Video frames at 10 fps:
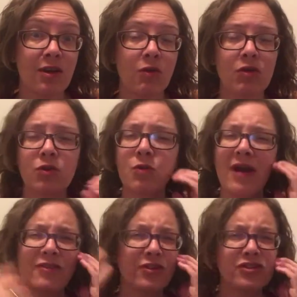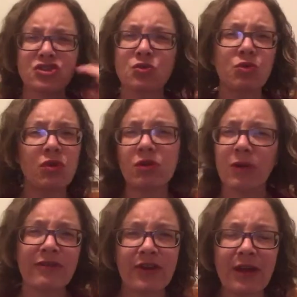or whoever, the school or
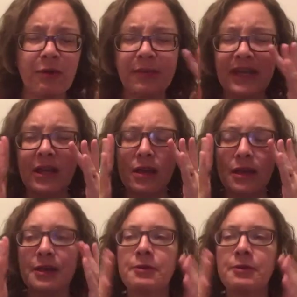whoever that would be,